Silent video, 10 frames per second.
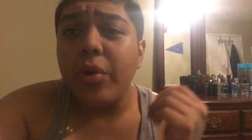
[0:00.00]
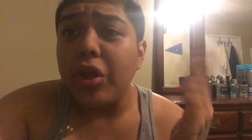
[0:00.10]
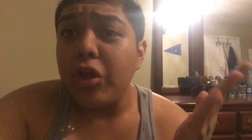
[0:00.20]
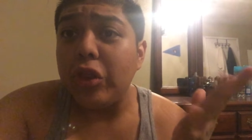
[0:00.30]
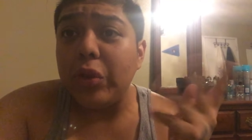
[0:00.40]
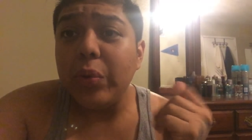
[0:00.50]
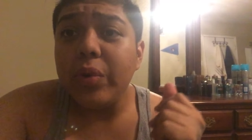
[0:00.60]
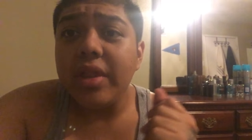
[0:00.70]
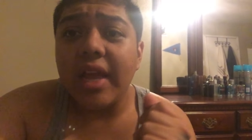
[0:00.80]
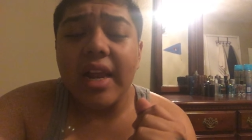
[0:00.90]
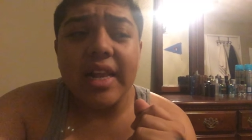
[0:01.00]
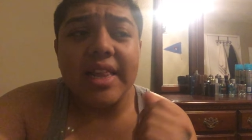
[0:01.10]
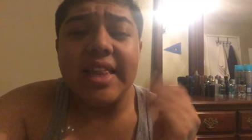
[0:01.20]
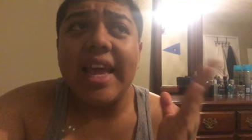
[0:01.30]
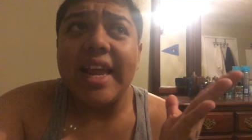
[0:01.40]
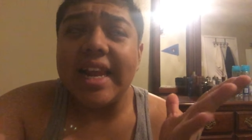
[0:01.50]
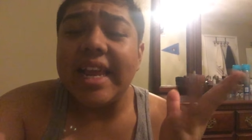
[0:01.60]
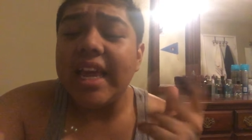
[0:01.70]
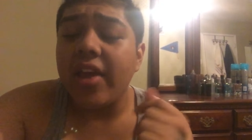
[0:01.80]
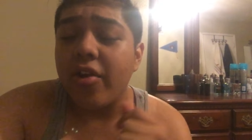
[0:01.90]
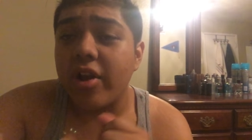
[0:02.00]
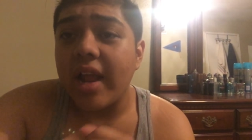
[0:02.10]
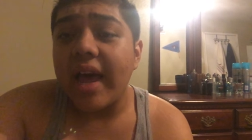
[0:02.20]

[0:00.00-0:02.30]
what do you do that daily in your